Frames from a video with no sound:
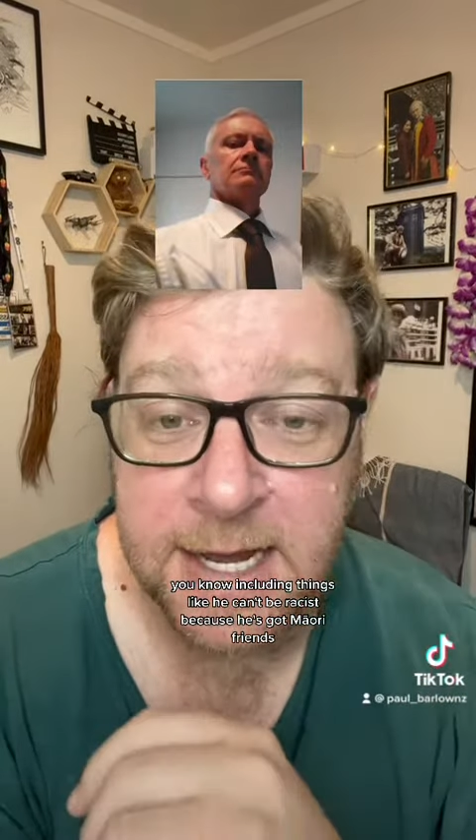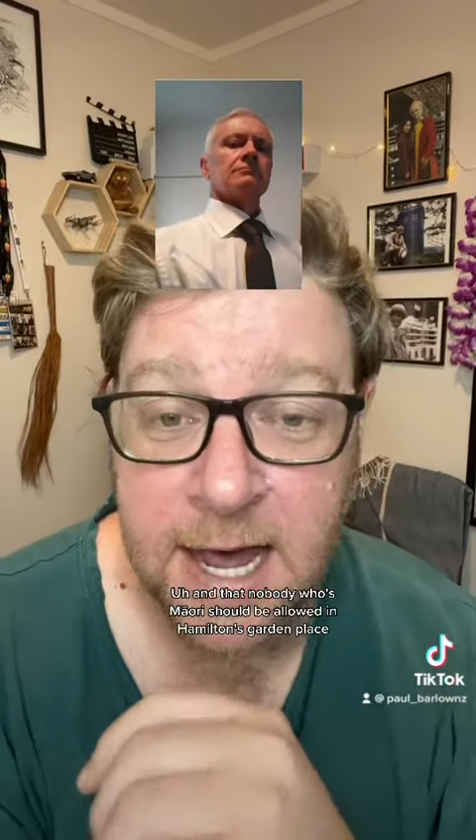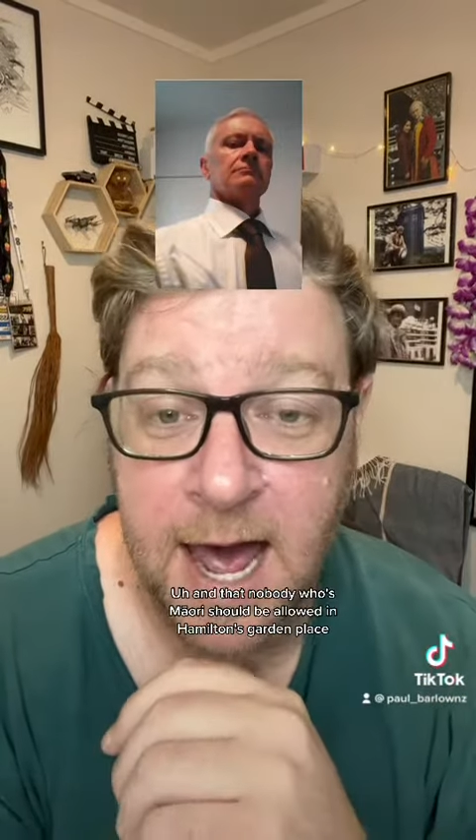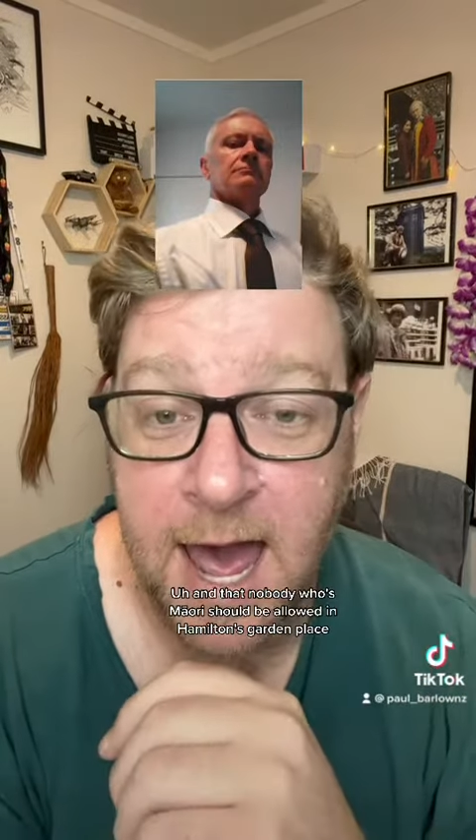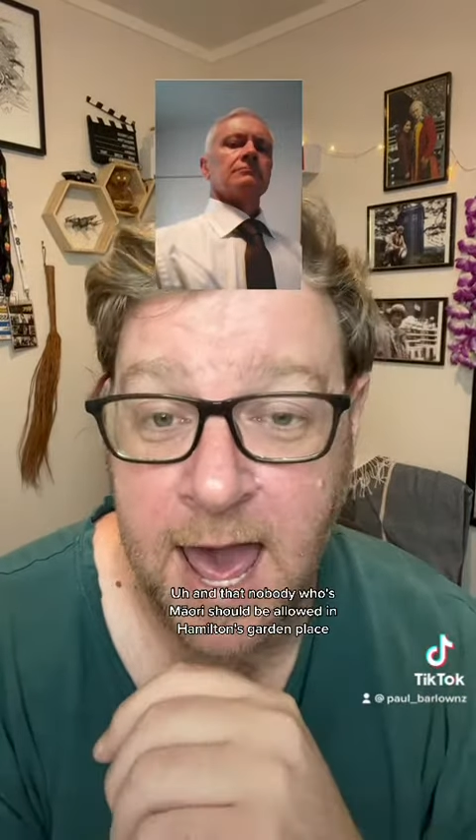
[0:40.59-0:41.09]

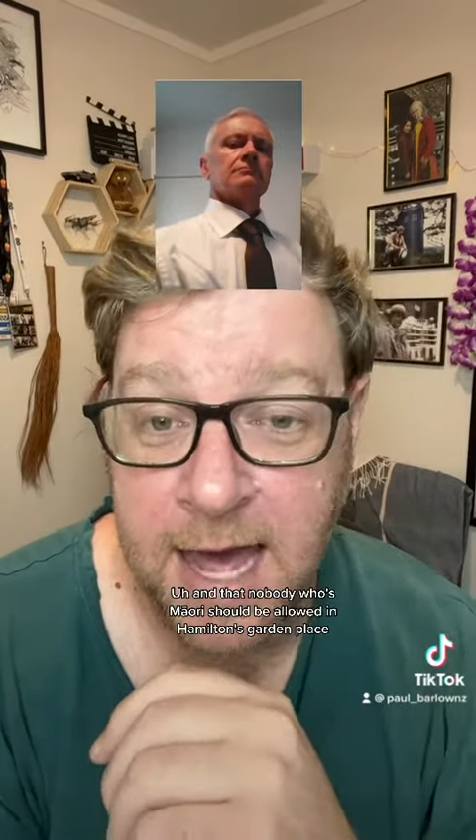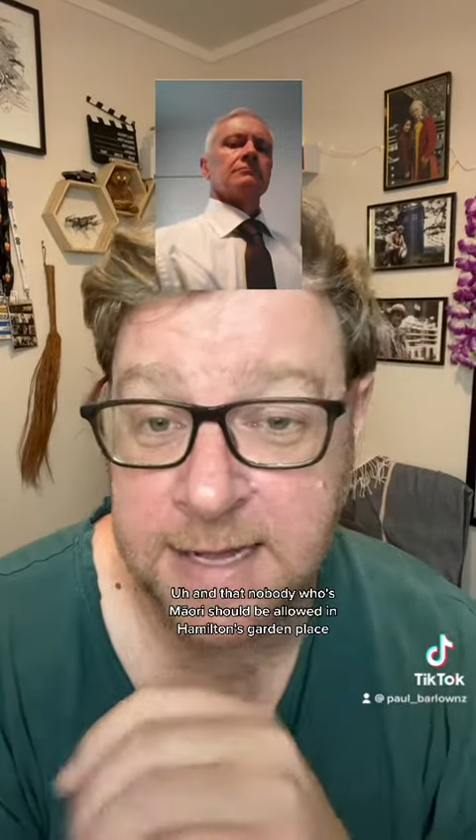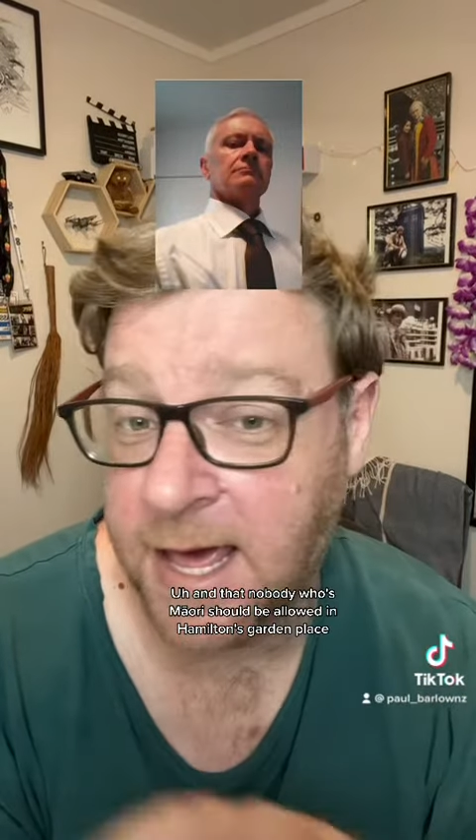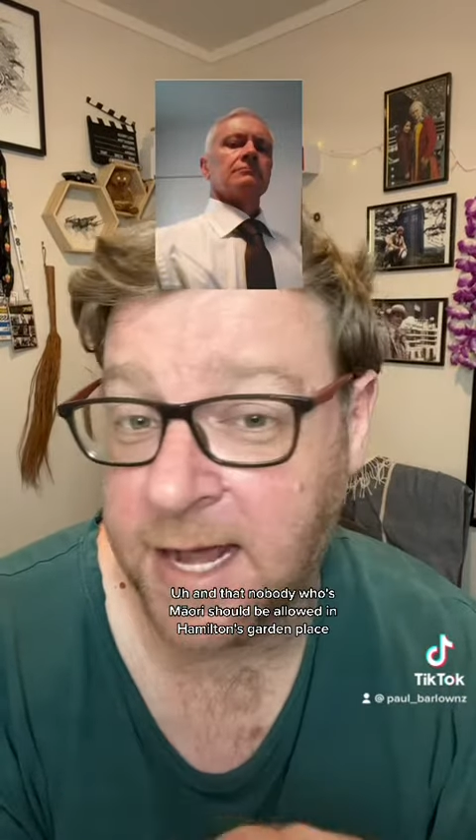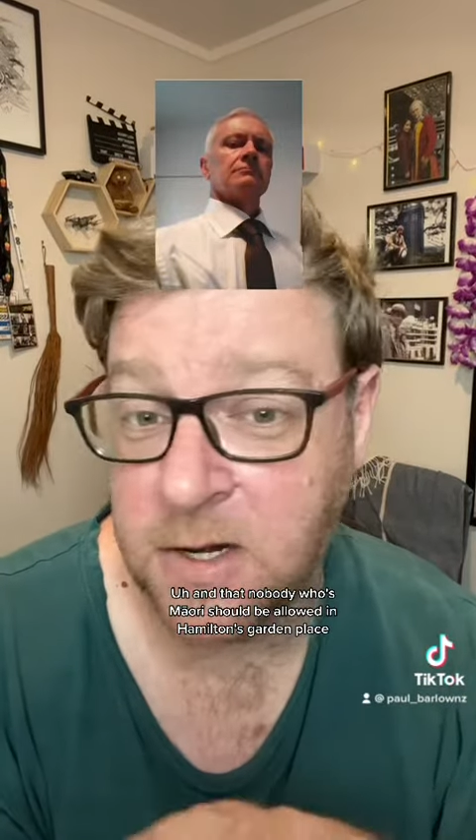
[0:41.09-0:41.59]

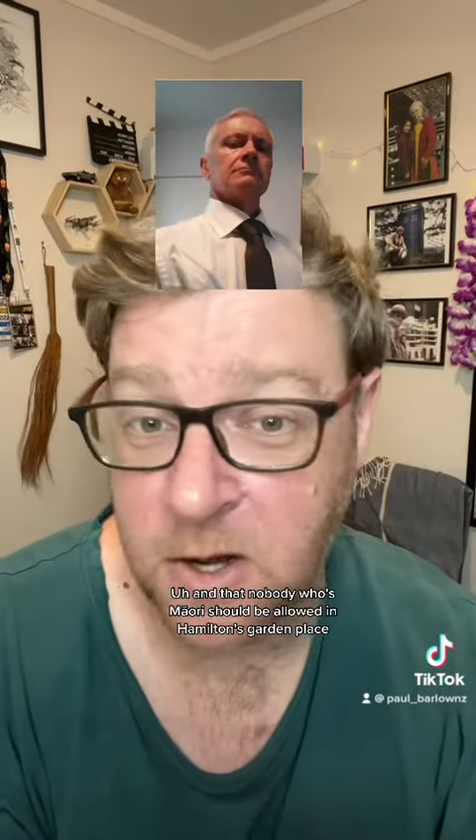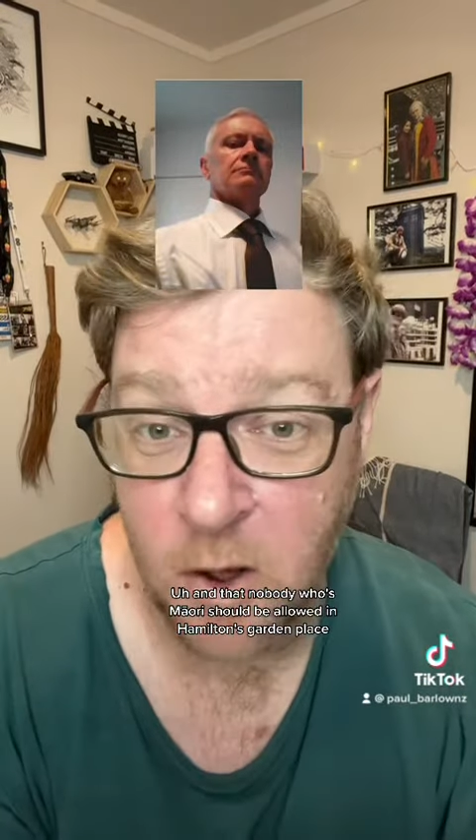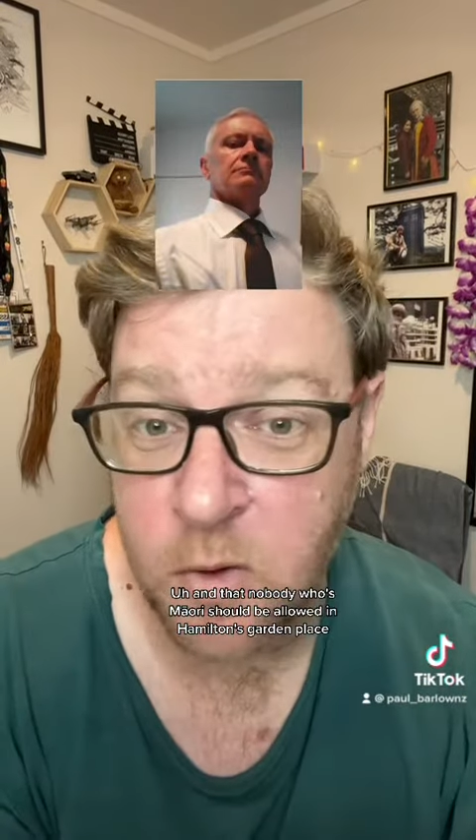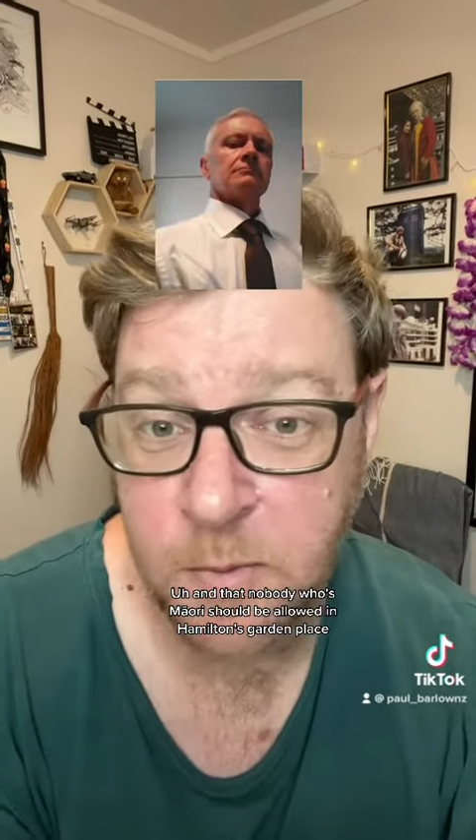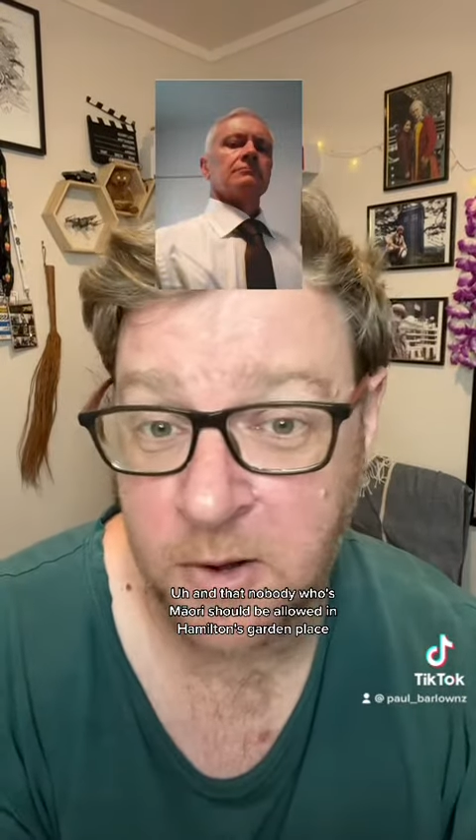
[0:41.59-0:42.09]
and that
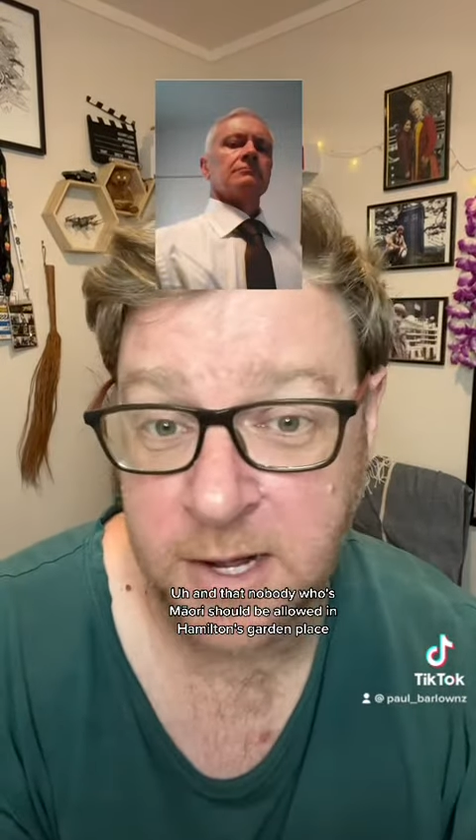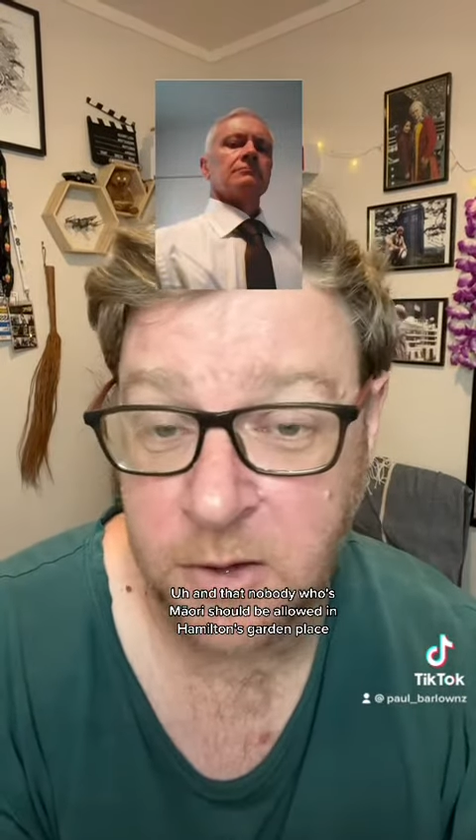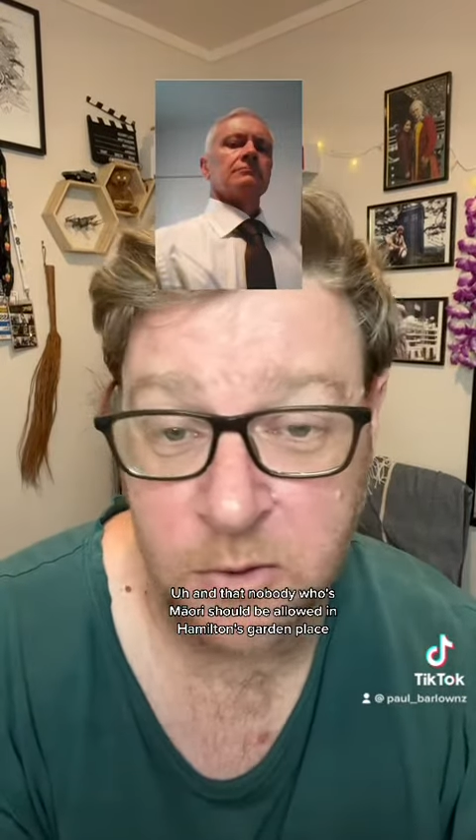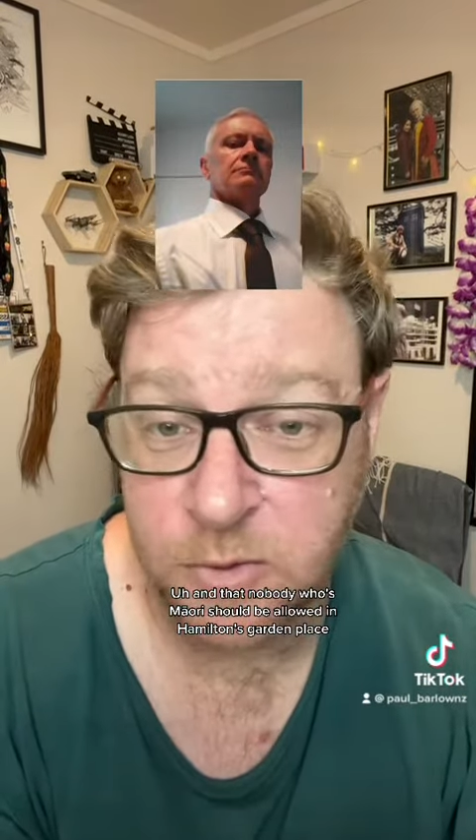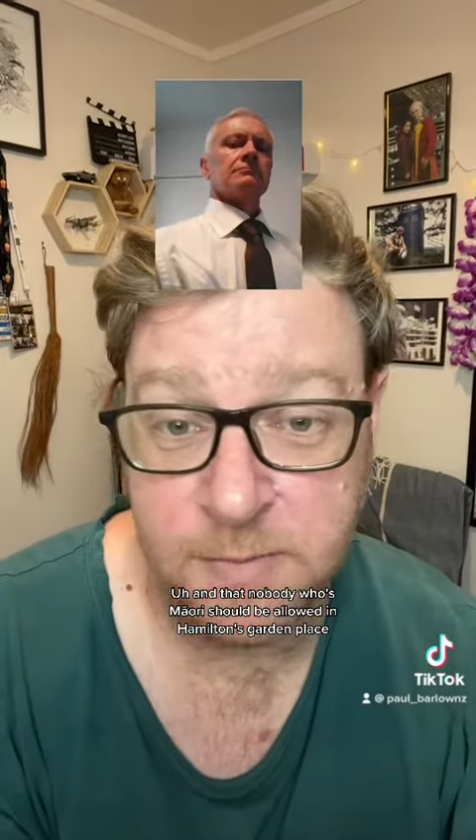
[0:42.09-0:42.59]
nobody
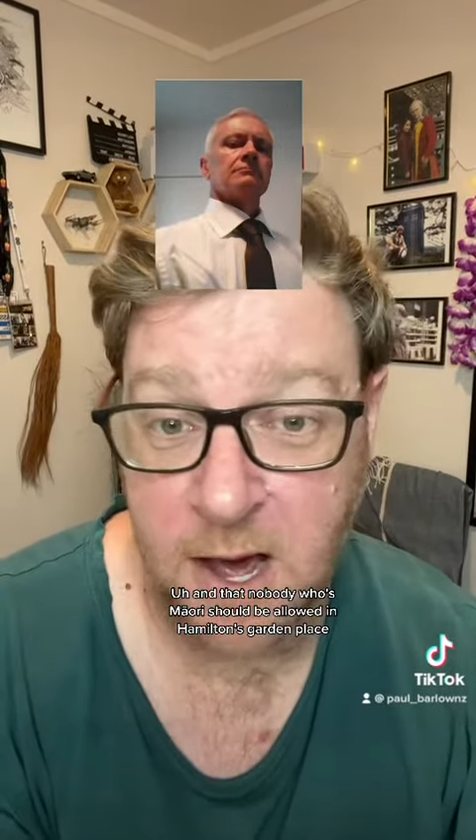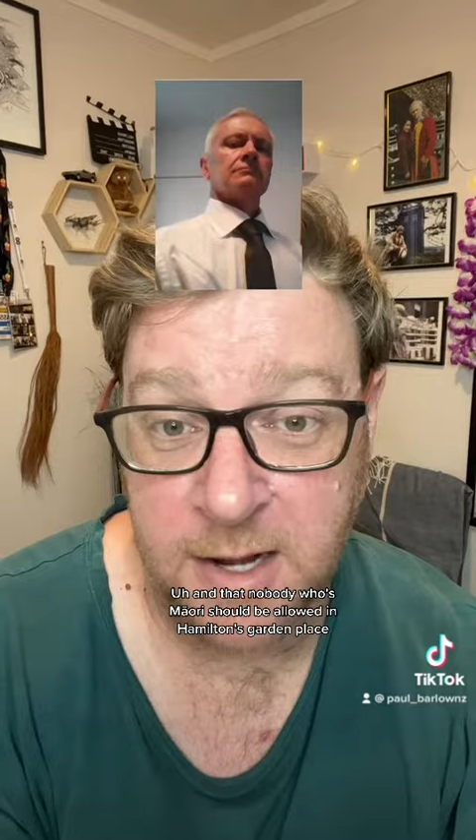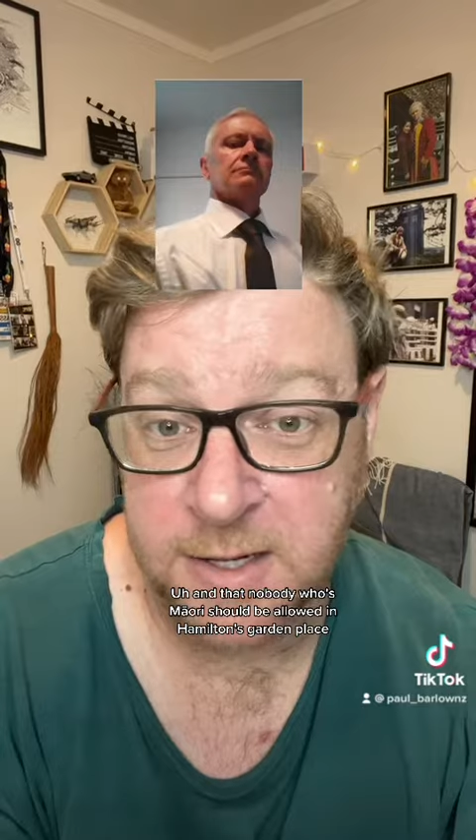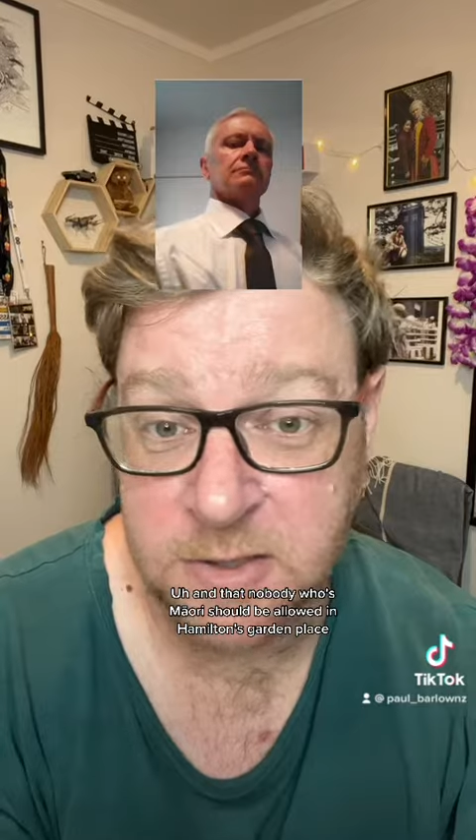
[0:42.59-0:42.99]
who's Māori